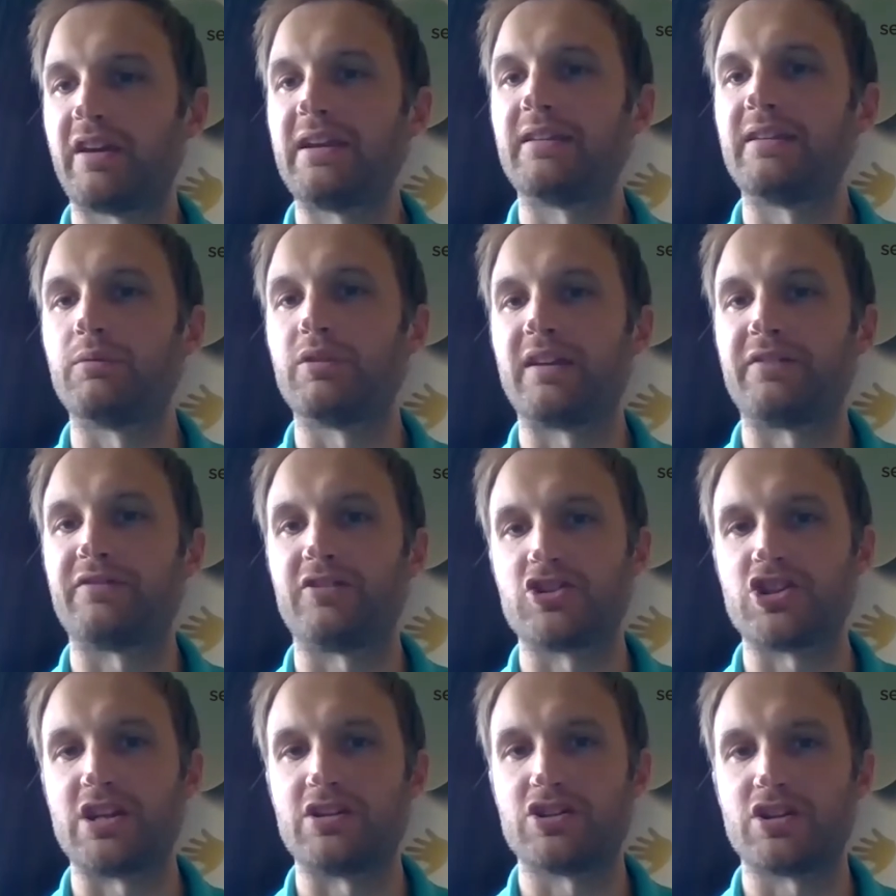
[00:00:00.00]
they would have to
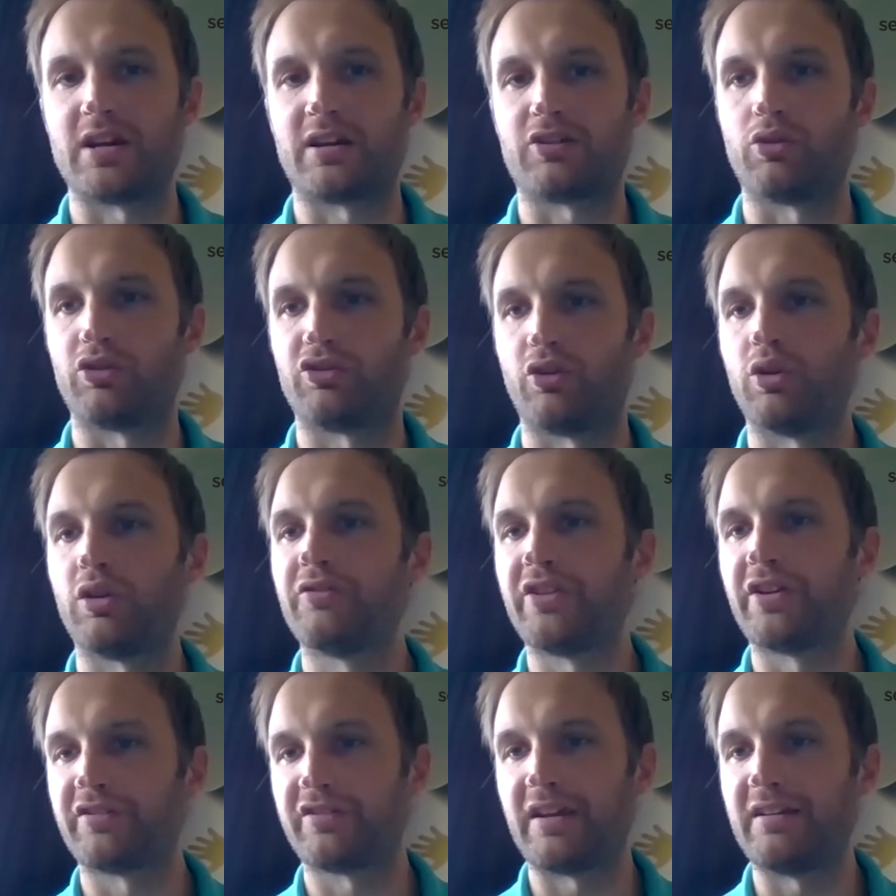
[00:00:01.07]
change it across all of their
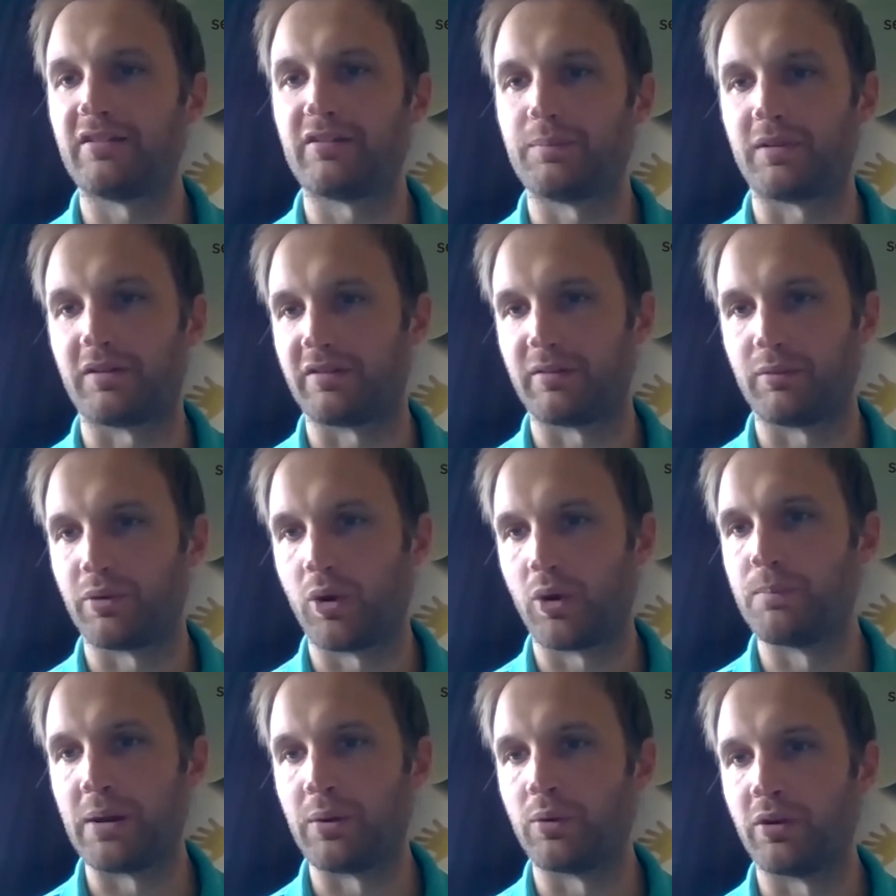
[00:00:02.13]
sites because they were all
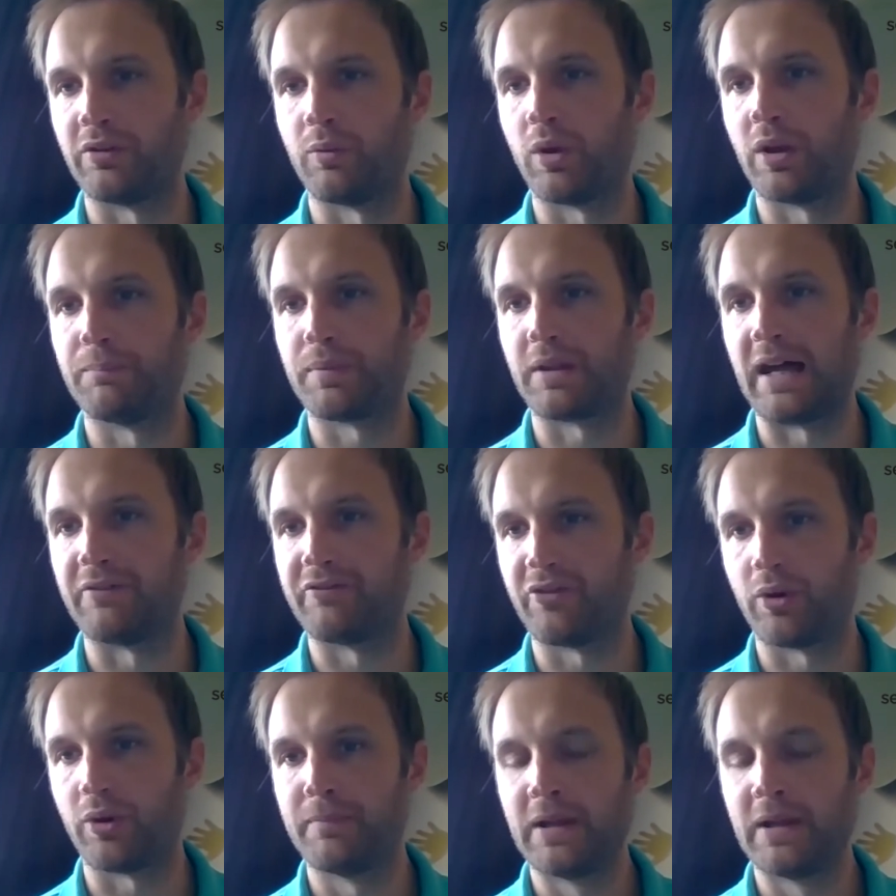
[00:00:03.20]
built on the one platform.